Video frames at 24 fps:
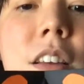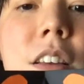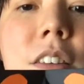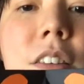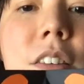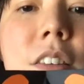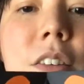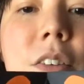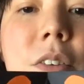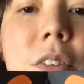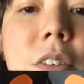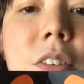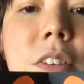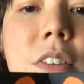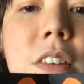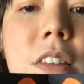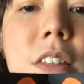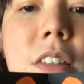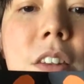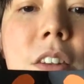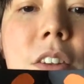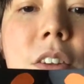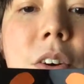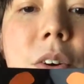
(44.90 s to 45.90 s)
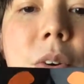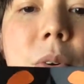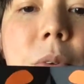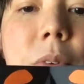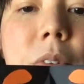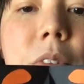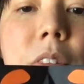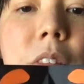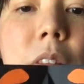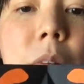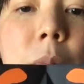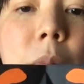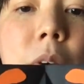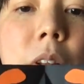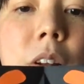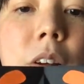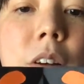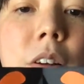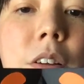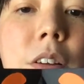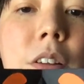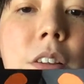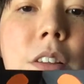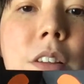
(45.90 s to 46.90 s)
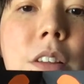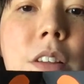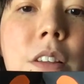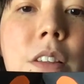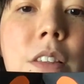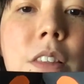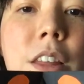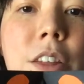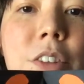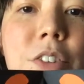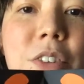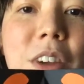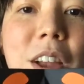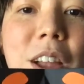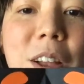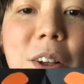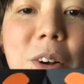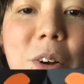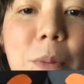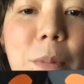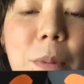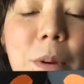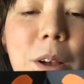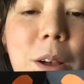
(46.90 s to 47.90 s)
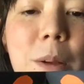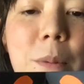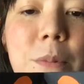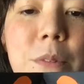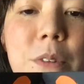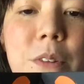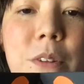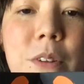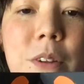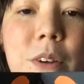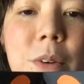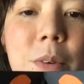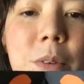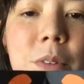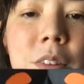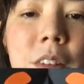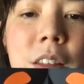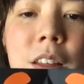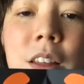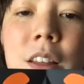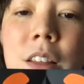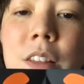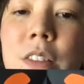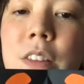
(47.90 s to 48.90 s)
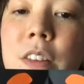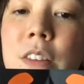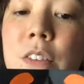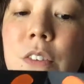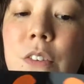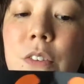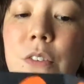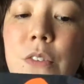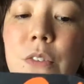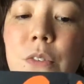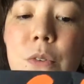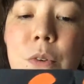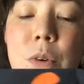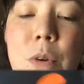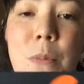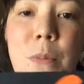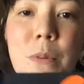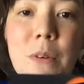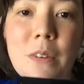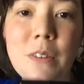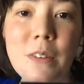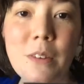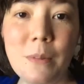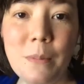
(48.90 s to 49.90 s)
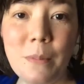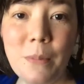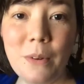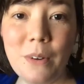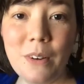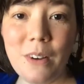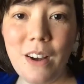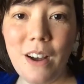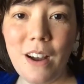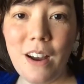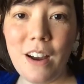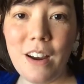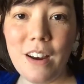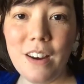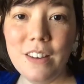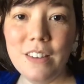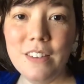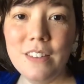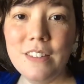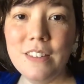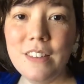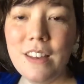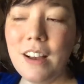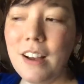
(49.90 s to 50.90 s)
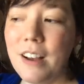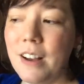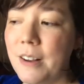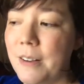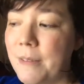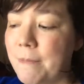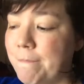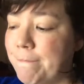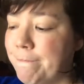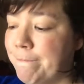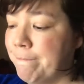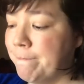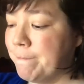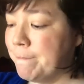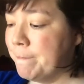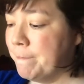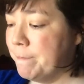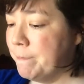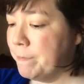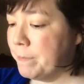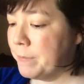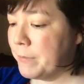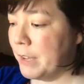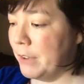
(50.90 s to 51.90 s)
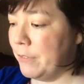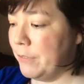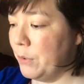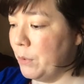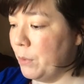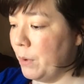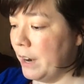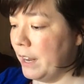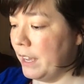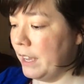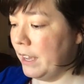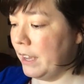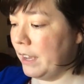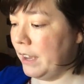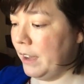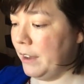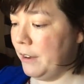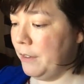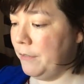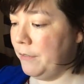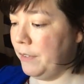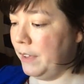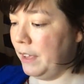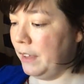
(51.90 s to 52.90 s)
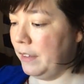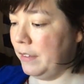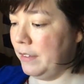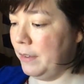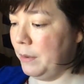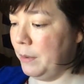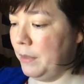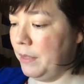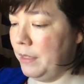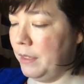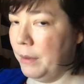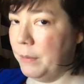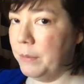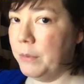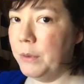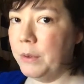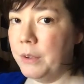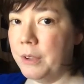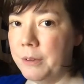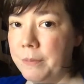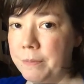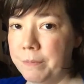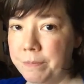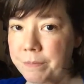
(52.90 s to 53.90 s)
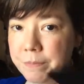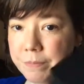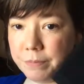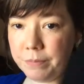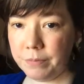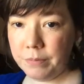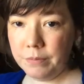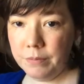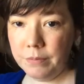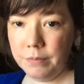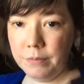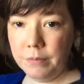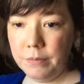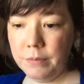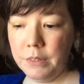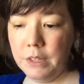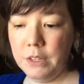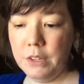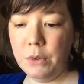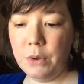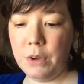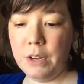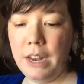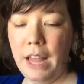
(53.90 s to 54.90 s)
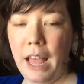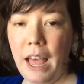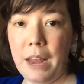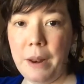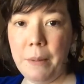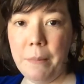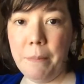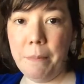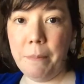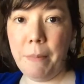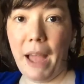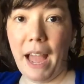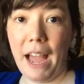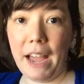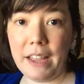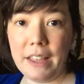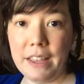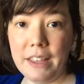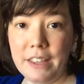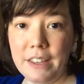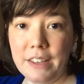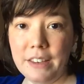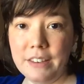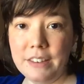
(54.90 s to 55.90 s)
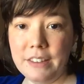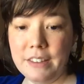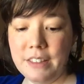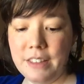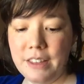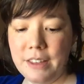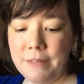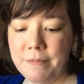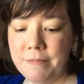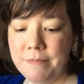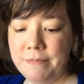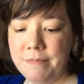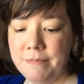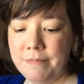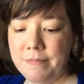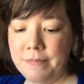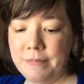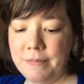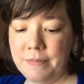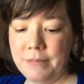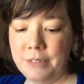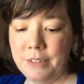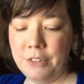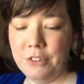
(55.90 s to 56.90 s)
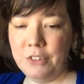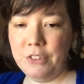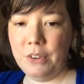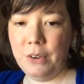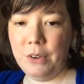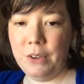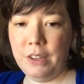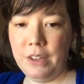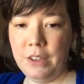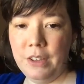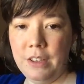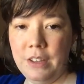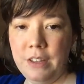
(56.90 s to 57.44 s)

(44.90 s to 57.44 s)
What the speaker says: So you can see the nose in the middle. That triangle becomes the nose. These are super simple cards. If you want to get kind of fancy with them, you can add a backing to them. I'll show you.